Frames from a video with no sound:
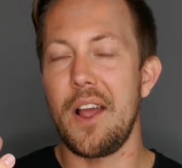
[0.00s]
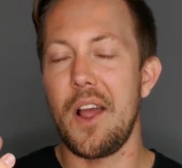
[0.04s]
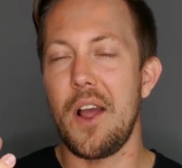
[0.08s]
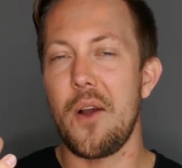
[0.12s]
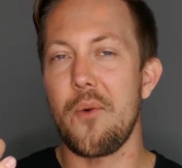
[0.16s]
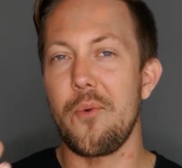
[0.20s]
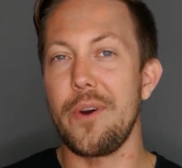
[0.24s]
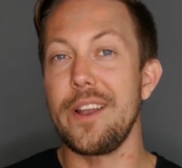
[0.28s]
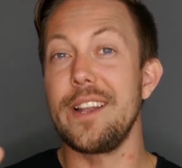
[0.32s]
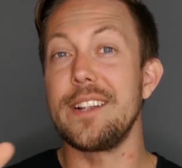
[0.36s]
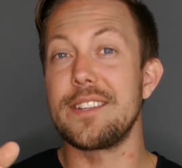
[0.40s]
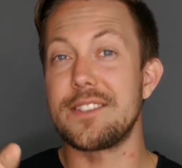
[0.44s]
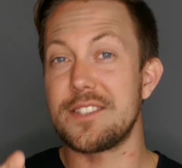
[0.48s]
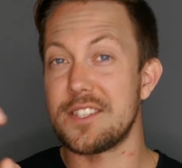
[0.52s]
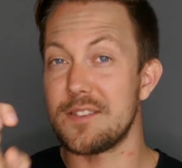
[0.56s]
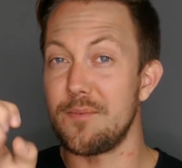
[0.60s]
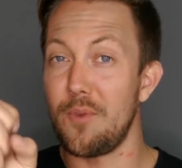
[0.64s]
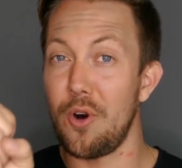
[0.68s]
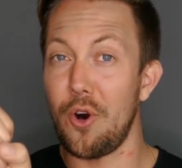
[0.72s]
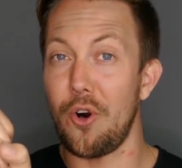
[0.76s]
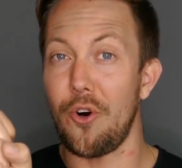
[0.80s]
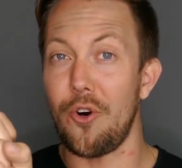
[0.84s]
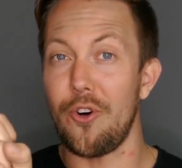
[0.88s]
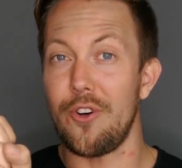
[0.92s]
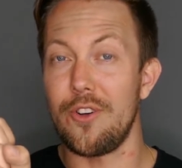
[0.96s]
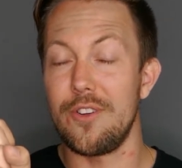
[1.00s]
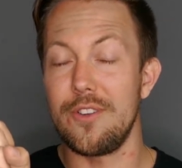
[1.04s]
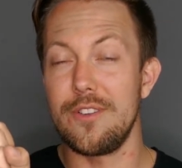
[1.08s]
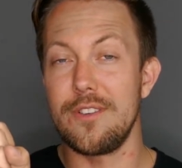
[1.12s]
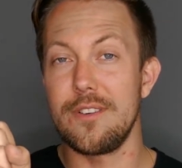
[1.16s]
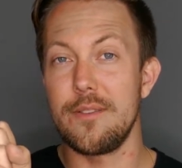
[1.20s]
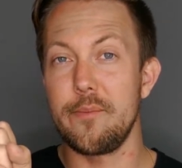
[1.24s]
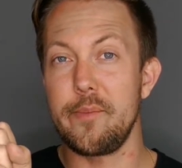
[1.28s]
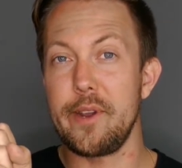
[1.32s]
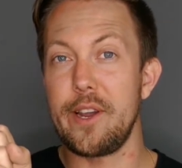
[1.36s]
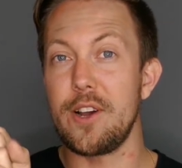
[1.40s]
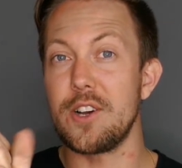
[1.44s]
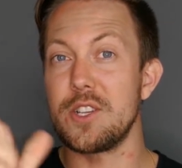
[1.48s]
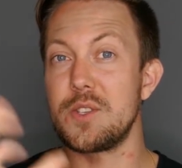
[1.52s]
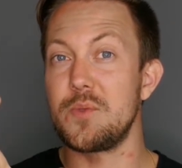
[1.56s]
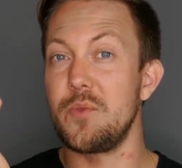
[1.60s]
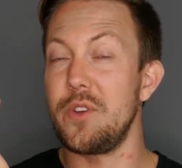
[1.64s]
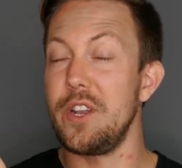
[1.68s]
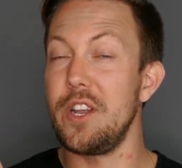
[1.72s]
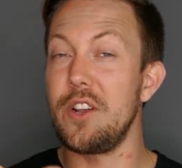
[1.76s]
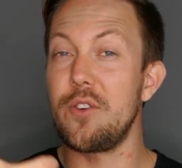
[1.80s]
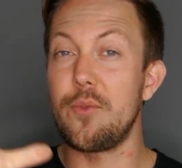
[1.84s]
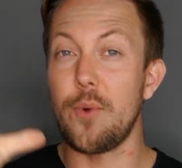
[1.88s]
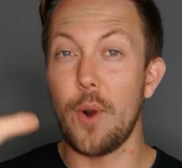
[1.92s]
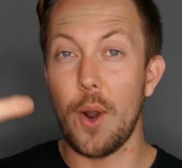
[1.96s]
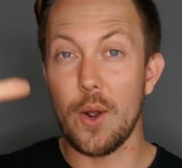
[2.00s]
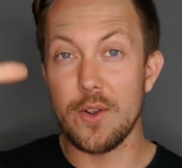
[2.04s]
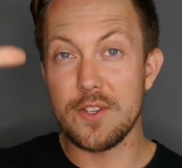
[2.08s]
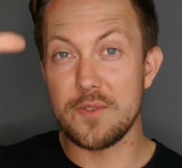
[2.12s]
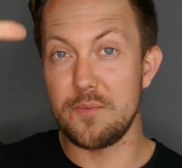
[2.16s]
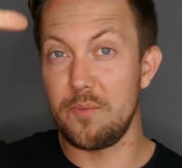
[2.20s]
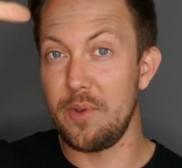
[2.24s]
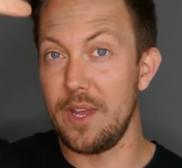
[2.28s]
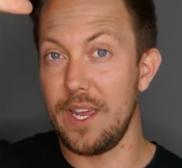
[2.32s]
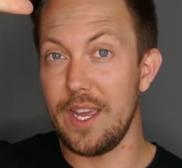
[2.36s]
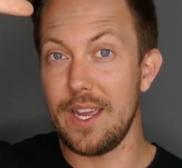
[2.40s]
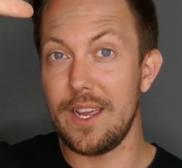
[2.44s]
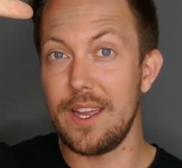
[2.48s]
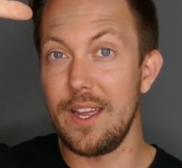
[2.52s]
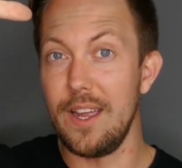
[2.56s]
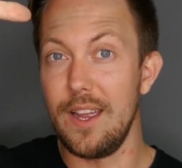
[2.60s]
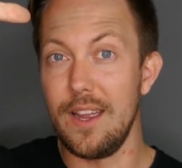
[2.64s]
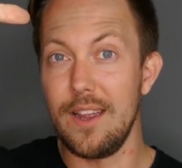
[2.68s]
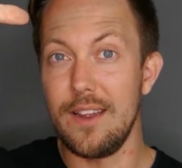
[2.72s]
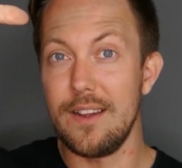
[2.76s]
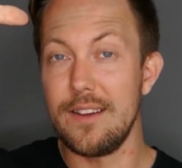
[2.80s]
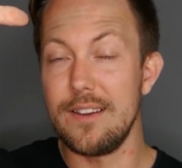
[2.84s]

when it's small because when it grows big,